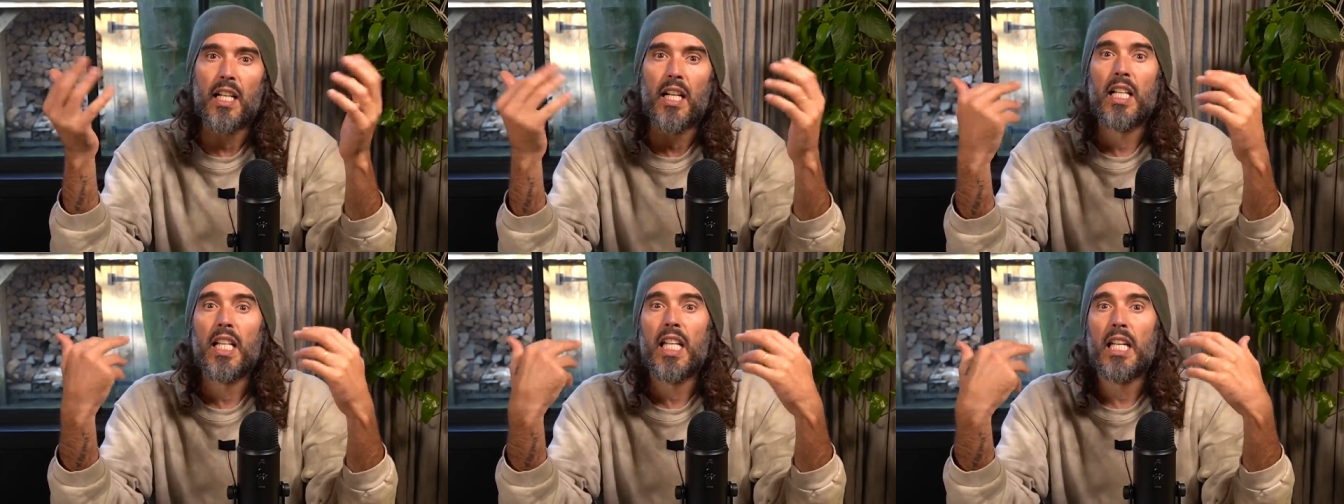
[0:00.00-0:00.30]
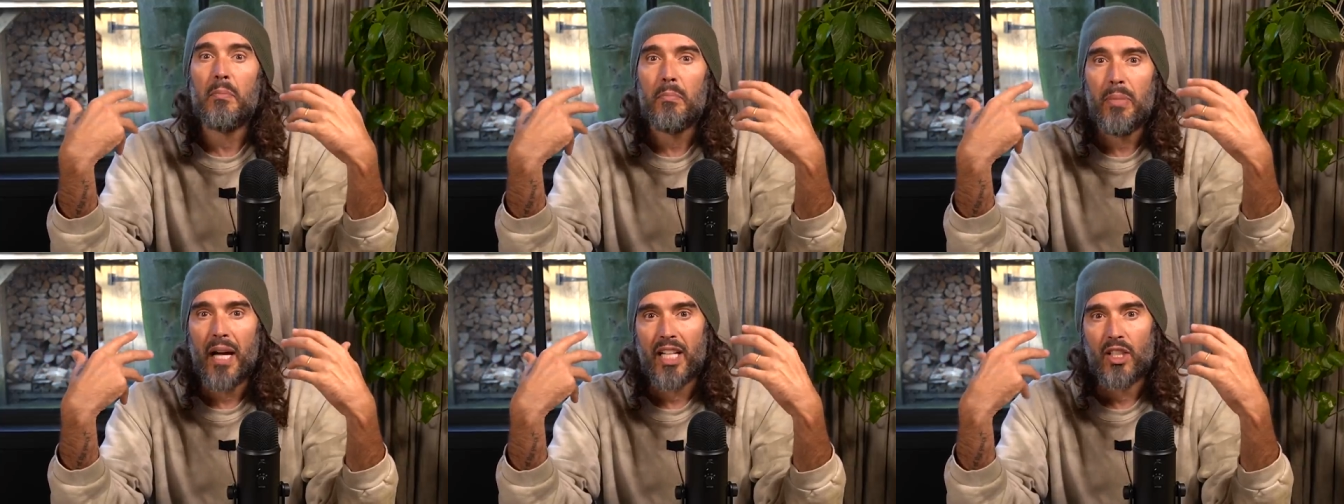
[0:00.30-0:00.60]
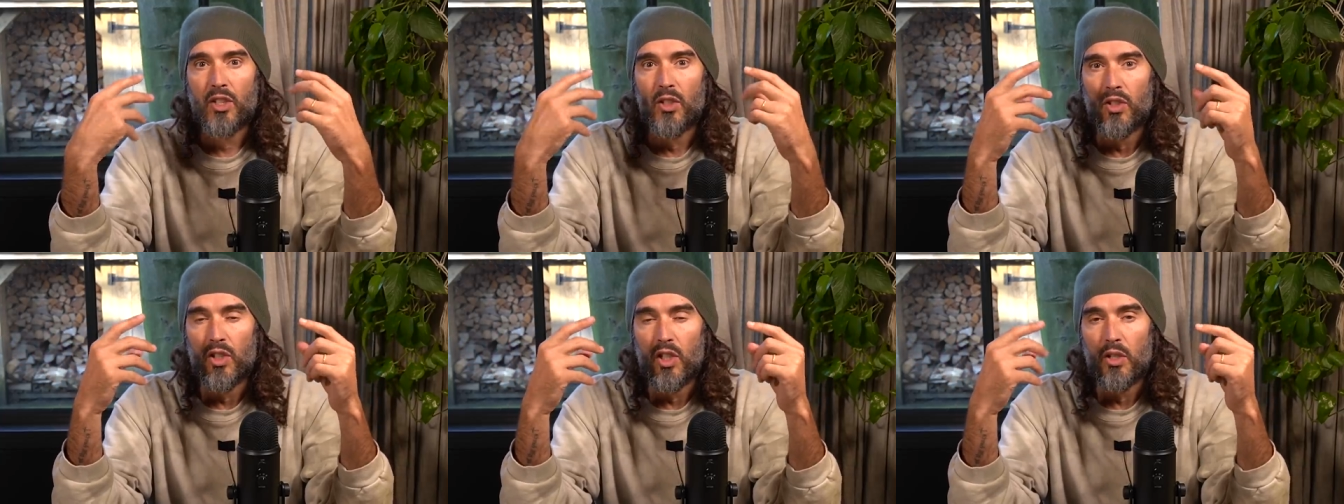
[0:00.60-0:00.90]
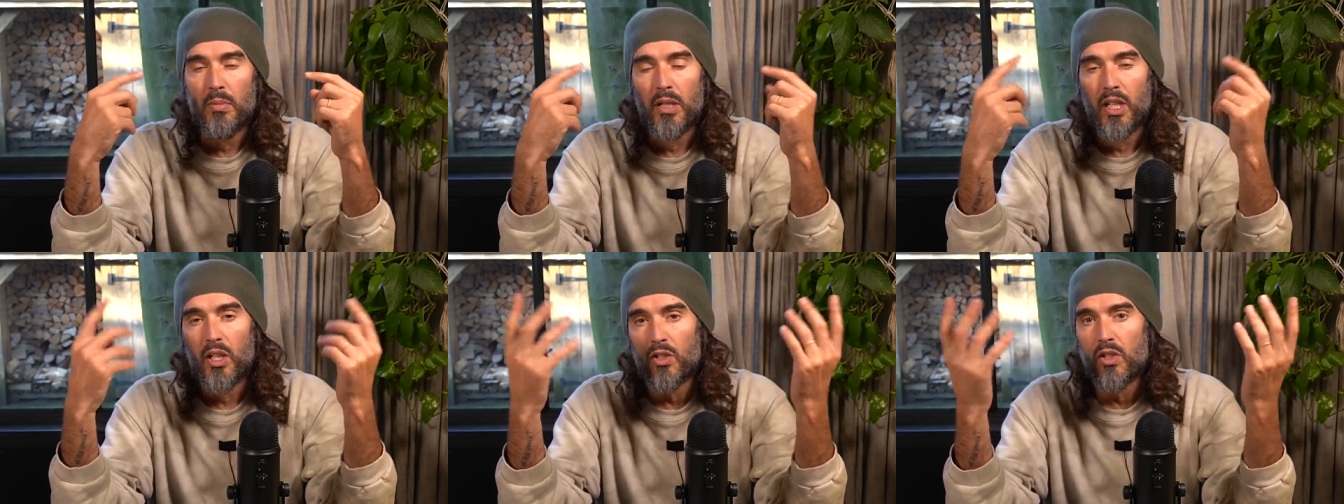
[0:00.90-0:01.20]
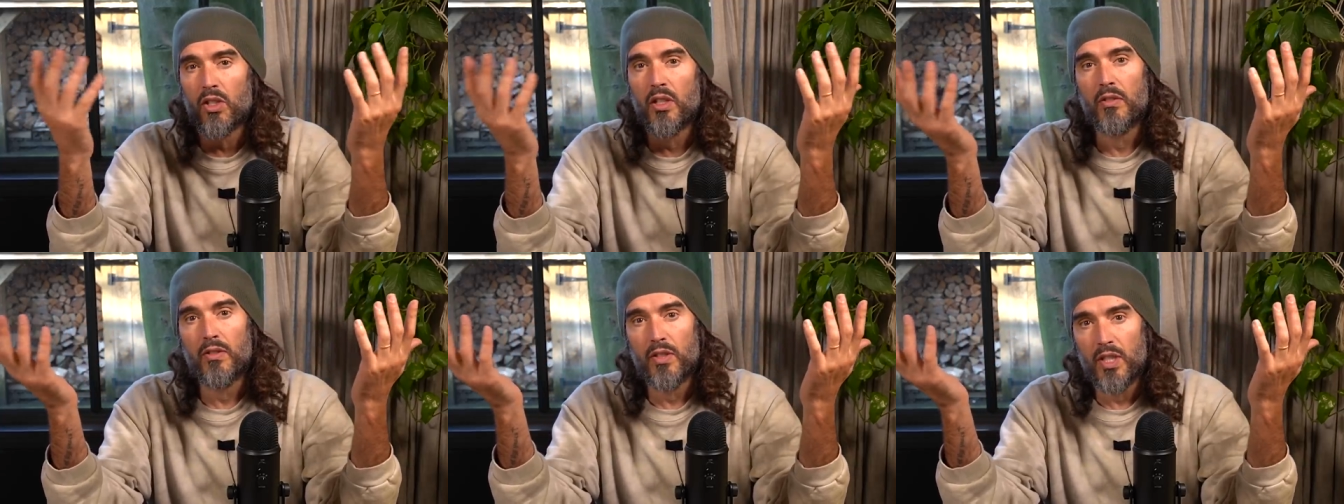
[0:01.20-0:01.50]
an impact on you,
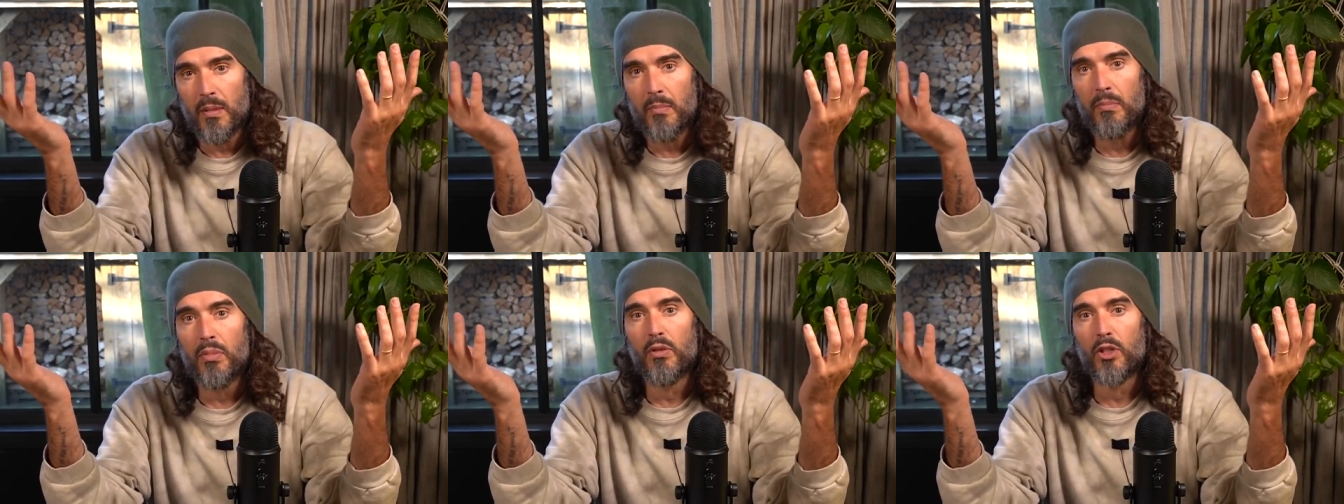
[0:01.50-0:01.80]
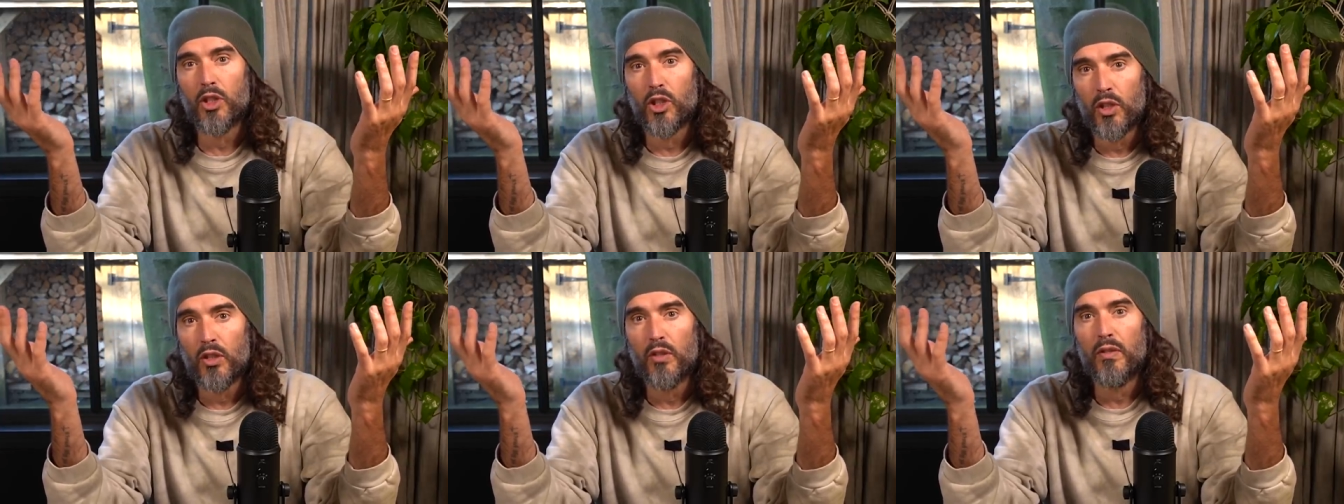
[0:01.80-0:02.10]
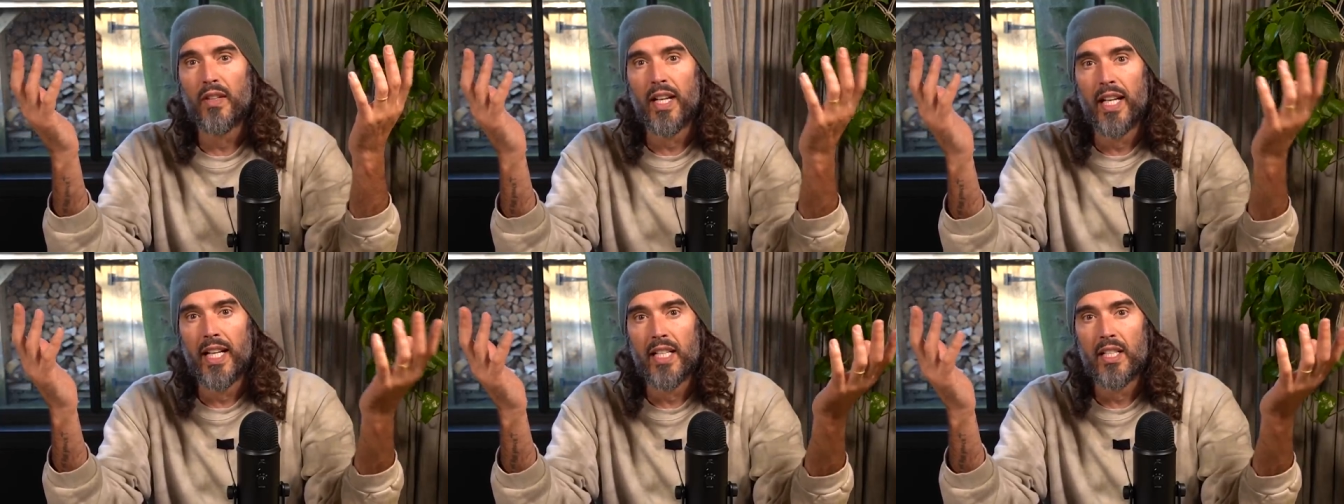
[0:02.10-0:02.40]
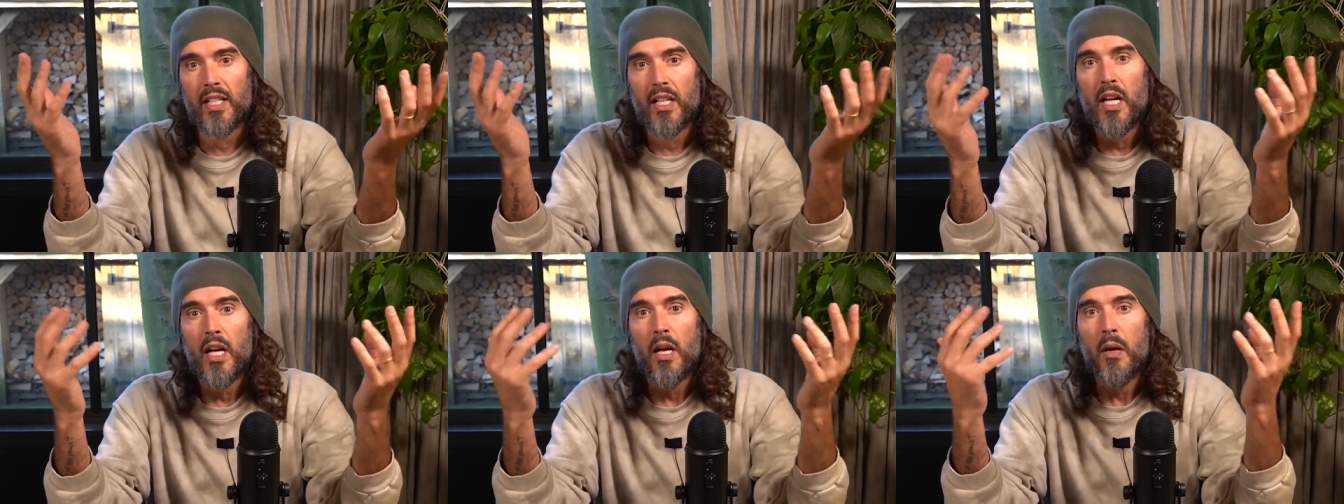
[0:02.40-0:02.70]
because the simple truth is